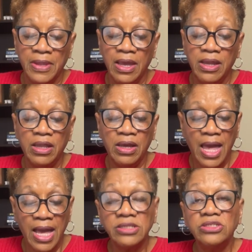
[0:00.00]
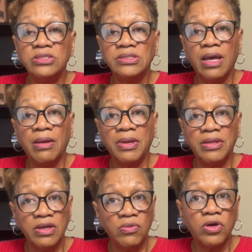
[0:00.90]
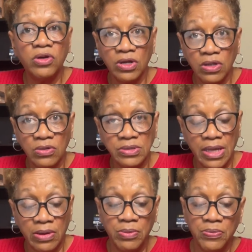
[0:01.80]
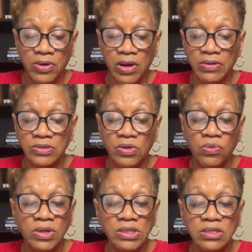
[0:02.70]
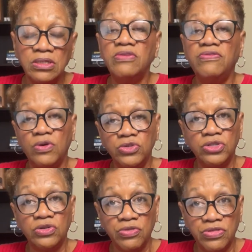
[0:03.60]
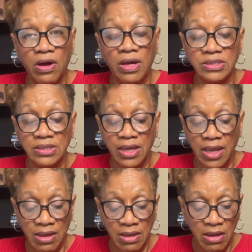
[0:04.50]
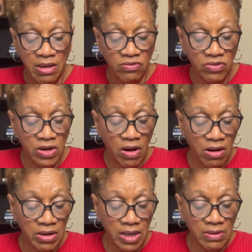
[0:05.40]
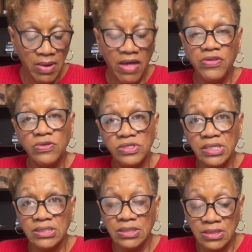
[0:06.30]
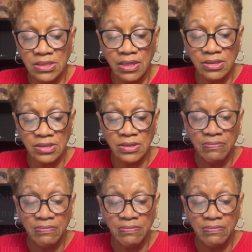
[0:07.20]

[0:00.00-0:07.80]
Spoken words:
and an action step, and then we're going to close out in prayer. So, what is the devotional thought today regarding Matthew 6 and 6?